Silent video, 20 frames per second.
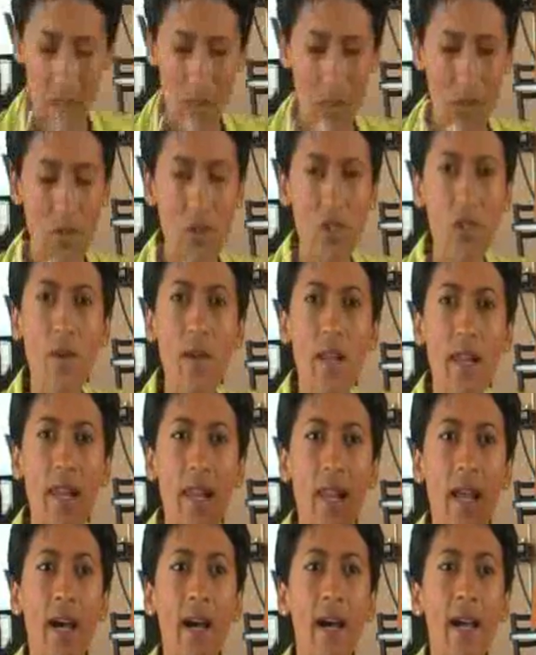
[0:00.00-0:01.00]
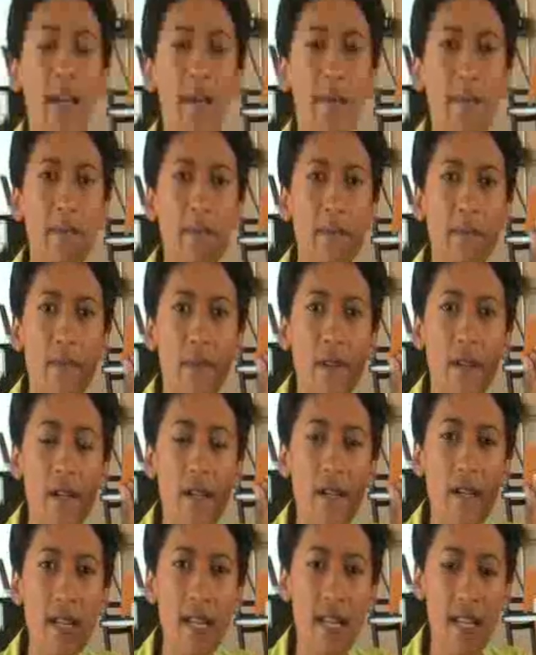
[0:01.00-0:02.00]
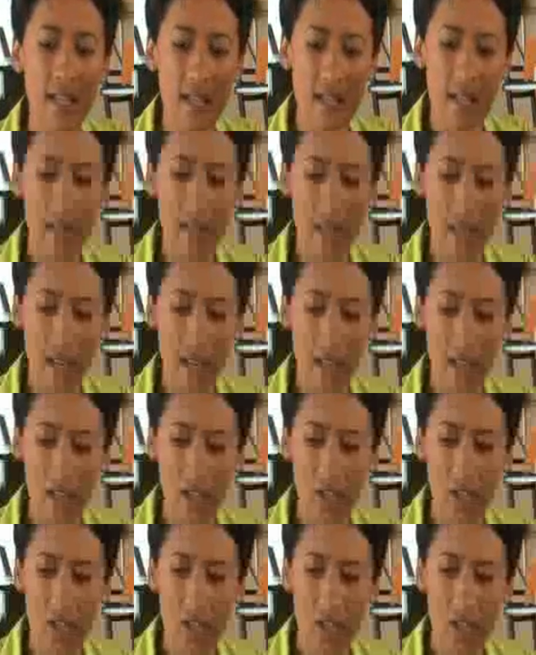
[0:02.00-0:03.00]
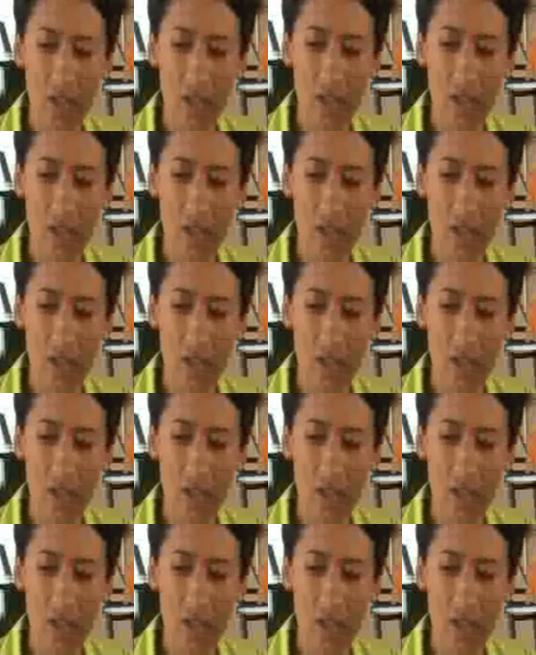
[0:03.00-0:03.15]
and also a lime clean edge